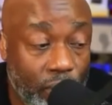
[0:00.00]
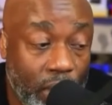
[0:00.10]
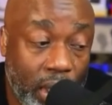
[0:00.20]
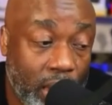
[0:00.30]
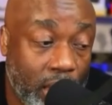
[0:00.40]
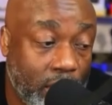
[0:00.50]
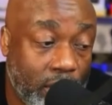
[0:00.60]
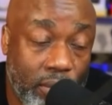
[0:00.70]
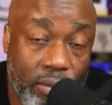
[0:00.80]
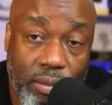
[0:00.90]
and
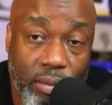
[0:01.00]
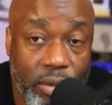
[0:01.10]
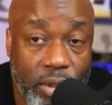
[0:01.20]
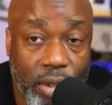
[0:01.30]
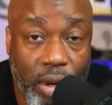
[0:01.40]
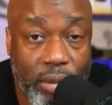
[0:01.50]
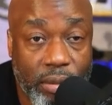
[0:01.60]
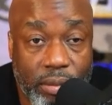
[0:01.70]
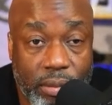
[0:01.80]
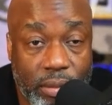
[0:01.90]
start
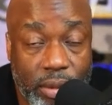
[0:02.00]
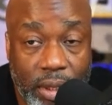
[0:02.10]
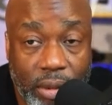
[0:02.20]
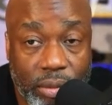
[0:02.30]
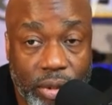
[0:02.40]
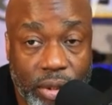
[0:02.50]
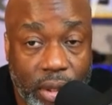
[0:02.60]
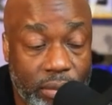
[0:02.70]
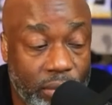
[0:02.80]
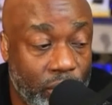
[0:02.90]
you know
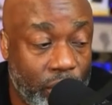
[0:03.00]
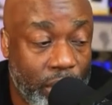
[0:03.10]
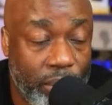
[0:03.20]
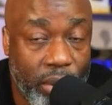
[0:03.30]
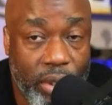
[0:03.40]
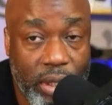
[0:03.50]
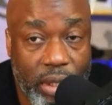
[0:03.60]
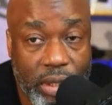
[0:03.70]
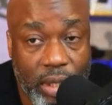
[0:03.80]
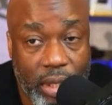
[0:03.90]
start rebuilding
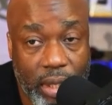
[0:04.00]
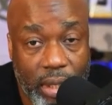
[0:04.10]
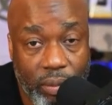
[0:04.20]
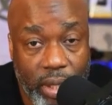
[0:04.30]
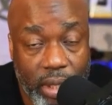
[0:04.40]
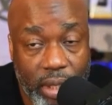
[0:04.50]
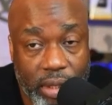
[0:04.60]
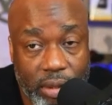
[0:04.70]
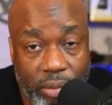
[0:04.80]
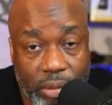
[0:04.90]
this thing in a way
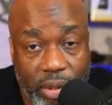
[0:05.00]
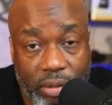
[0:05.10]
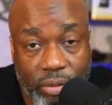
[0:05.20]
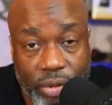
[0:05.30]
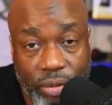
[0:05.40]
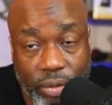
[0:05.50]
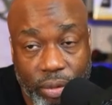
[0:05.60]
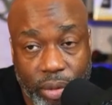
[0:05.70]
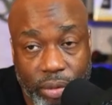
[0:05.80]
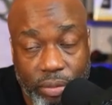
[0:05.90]
that's going to be beneficial for
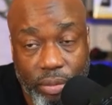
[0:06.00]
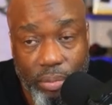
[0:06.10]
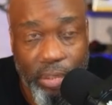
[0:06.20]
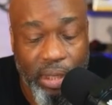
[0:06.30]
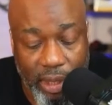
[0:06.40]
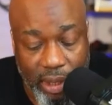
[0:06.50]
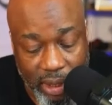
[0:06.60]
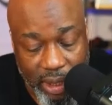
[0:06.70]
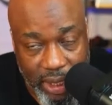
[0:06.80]
both i need i